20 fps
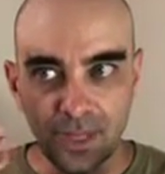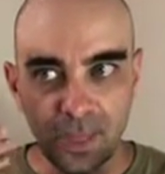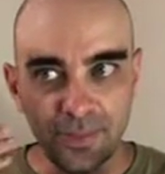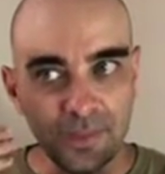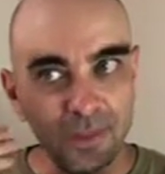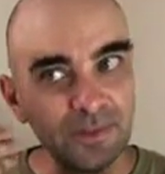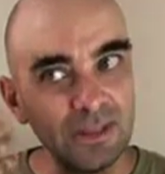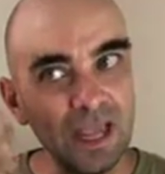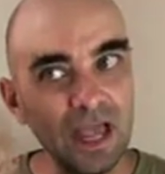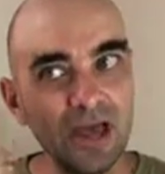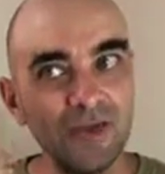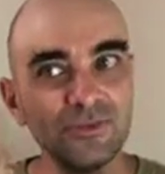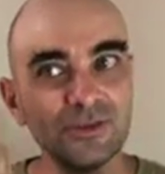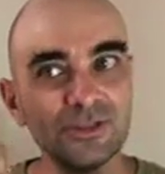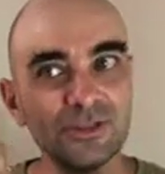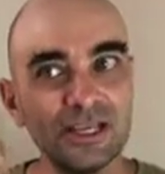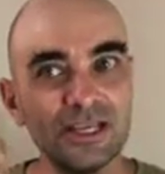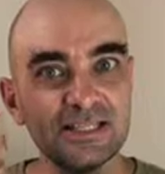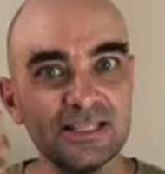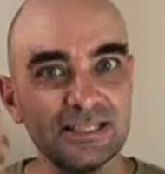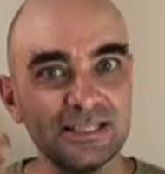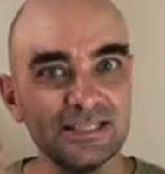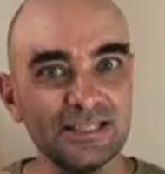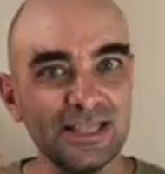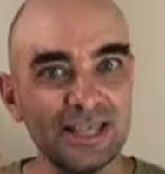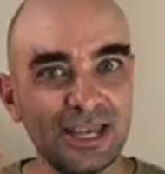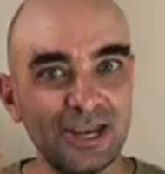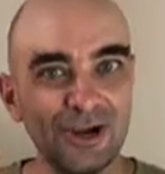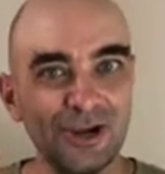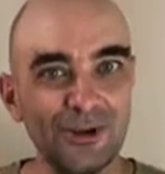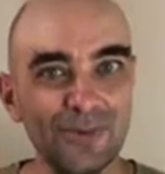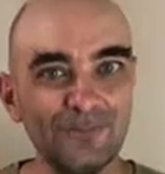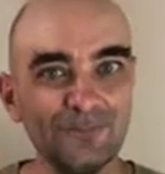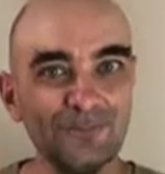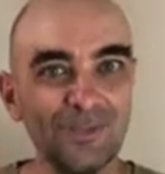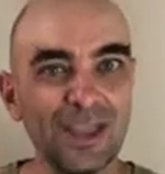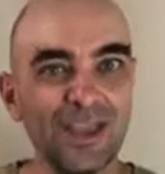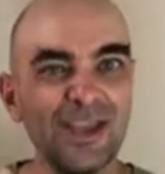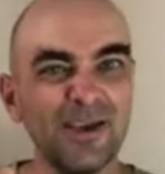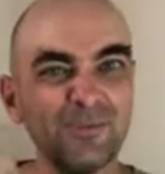and then the aftertaste is there,
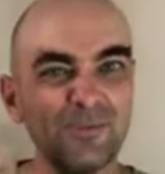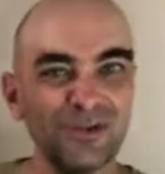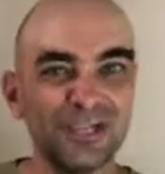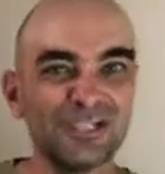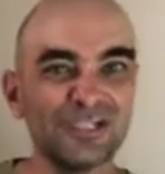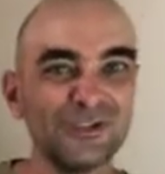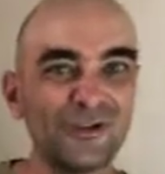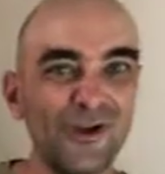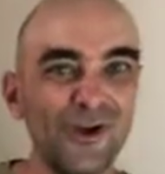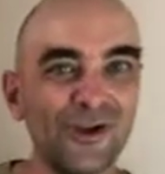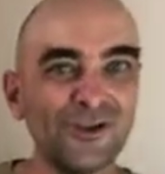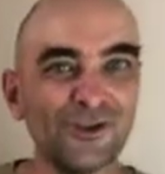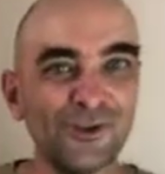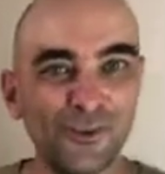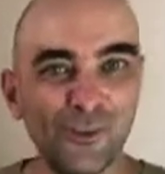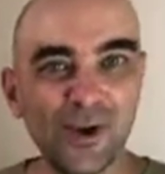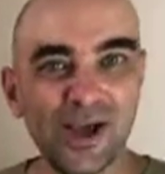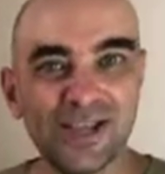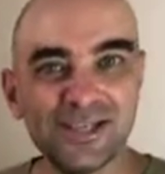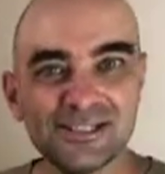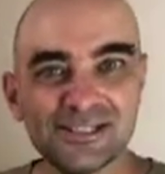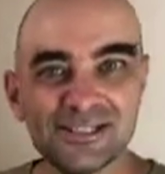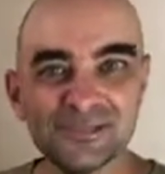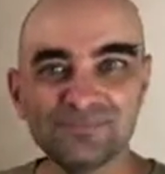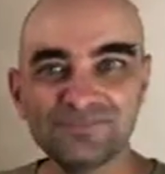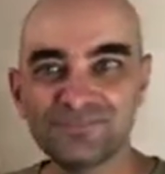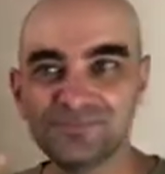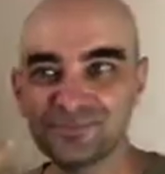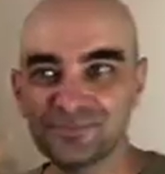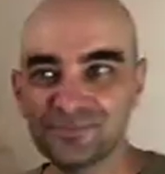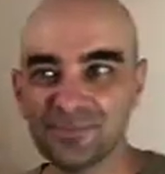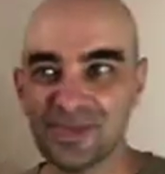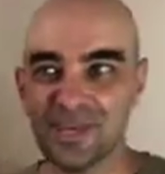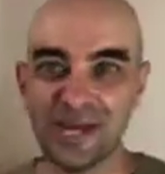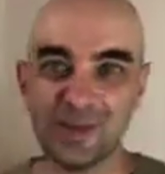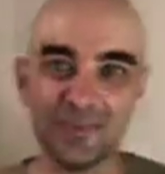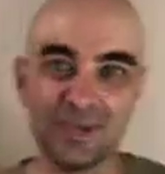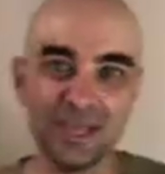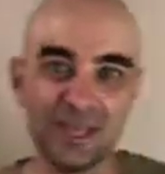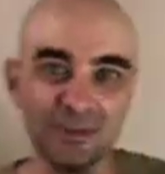but it's not quite
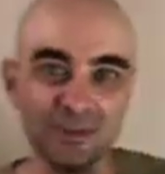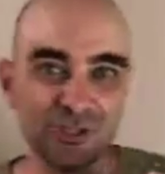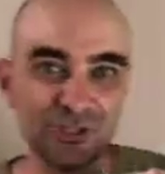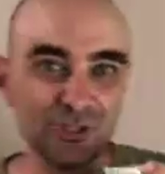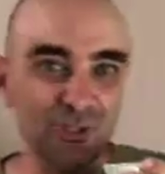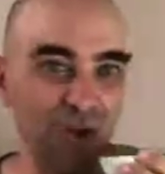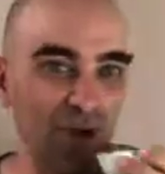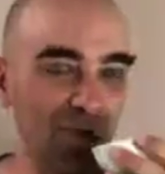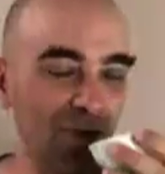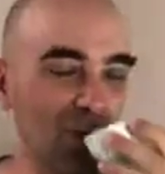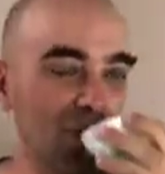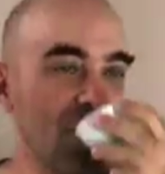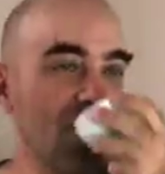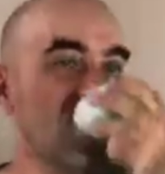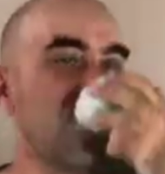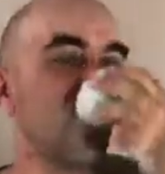coming out strong.